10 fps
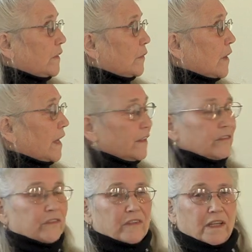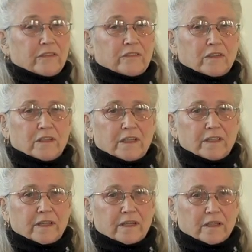in the United States,
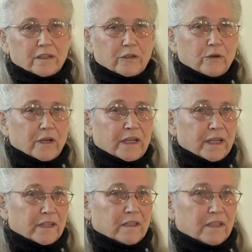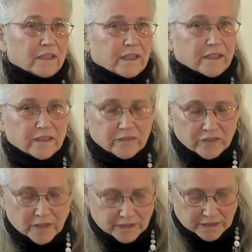Galena, Illinois, and Galena,
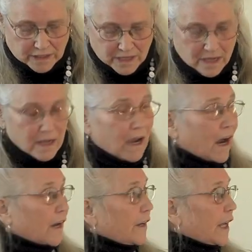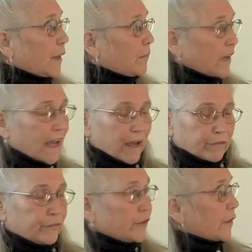Kentucky, are named
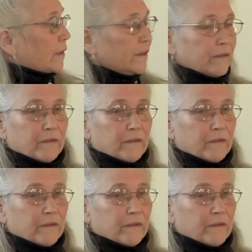after